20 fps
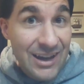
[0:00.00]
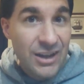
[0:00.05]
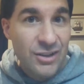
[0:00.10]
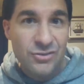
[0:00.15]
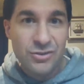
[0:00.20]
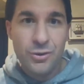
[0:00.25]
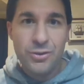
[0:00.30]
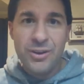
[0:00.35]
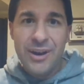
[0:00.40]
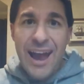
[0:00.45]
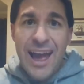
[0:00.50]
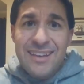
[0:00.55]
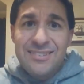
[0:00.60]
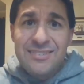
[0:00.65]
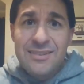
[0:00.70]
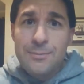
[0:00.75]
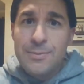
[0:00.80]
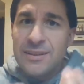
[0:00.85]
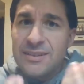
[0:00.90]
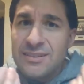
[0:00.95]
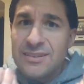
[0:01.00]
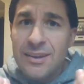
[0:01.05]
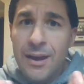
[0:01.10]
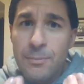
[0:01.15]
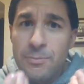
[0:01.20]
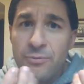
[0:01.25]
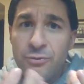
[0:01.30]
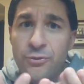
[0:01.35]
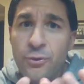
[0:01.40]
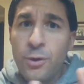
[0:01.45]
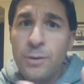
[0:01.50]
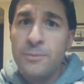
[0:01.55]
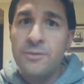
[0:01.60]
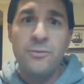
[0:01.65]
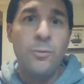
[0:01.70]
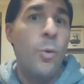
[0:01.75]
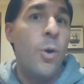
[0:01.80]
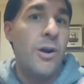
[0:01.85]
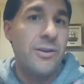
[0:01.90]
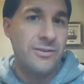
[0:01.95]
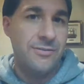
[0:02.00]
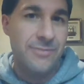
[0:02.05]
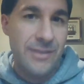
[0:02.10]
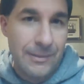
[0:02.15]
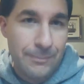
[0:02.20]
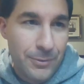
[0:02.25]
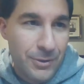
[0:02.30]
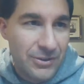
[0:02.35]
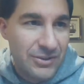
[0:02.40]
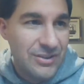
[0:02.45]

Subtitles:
So there has to be some form of water vapor,